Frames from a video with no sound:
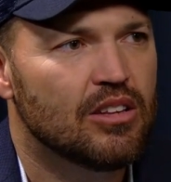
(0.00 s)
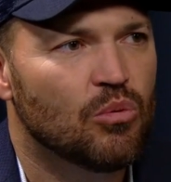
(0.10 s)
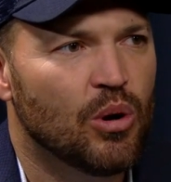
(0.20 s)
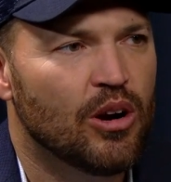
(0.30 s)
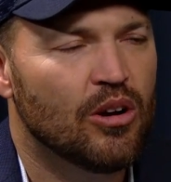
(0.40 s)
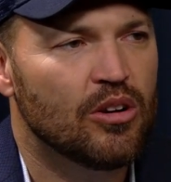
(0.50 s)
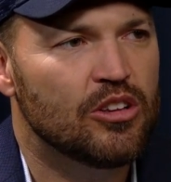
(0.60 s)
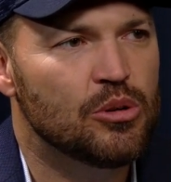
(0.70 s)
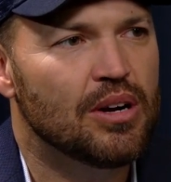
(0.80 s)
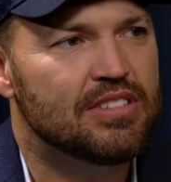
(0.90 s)
where
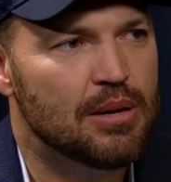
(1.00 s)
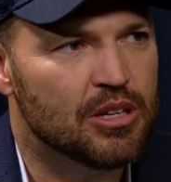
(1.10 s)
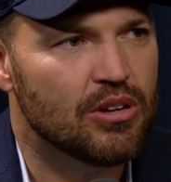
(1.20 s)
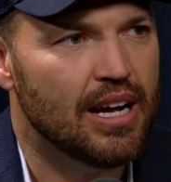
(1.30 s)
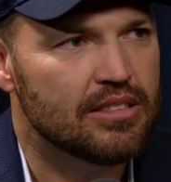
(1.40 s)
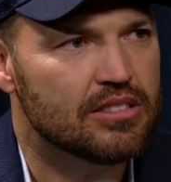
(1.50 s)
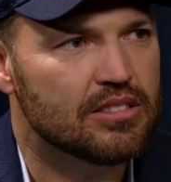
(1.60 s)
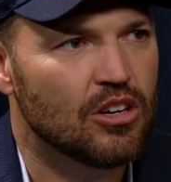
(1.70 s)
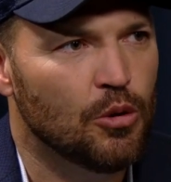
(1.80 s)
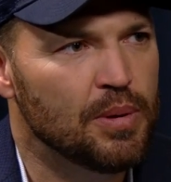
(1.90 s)
you have Democrats,
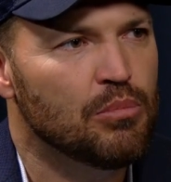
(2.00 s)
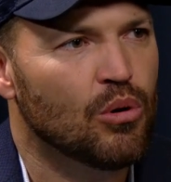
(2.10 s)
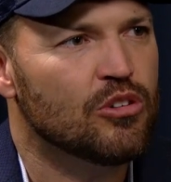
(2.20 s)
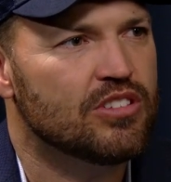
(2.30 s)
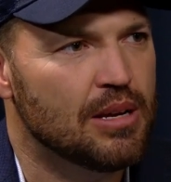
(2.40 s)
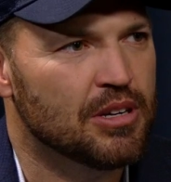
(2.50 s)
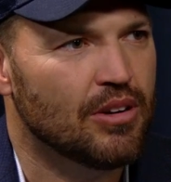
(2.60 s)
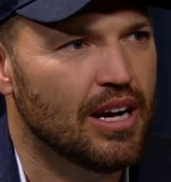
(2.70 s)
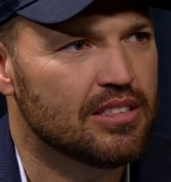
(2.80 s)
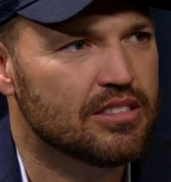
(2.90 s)
open borders
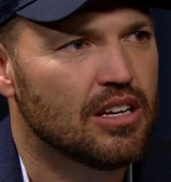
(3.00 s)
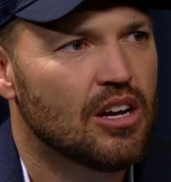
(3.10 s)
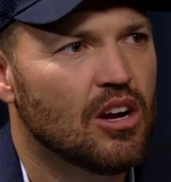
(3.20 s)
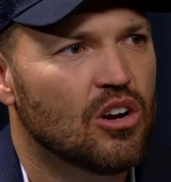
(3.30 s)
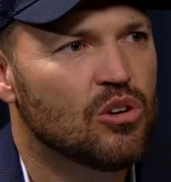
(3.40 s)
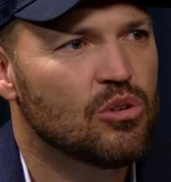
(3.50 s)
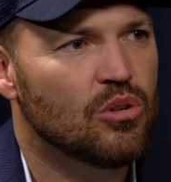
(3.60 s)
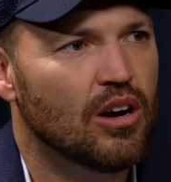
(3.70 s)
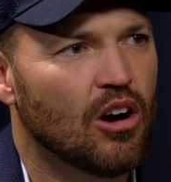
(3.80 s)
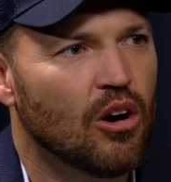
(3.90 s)
Democrats,
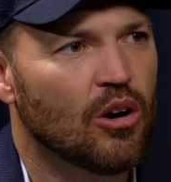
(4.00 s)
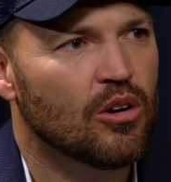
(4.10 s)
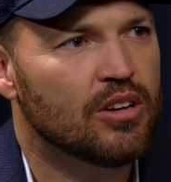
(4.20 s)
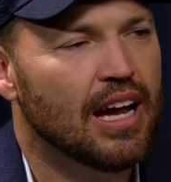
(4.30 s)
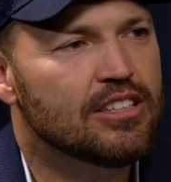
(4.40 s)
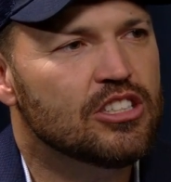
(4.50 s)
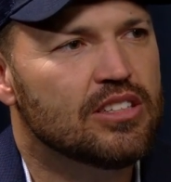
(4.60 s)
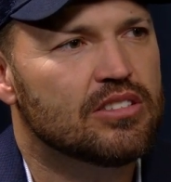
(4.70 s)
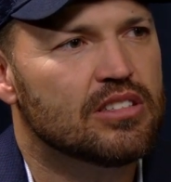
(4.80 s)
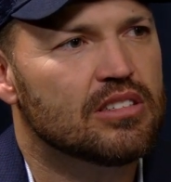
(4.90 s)
who are not
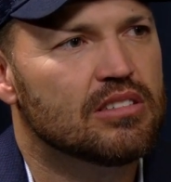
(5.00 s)
just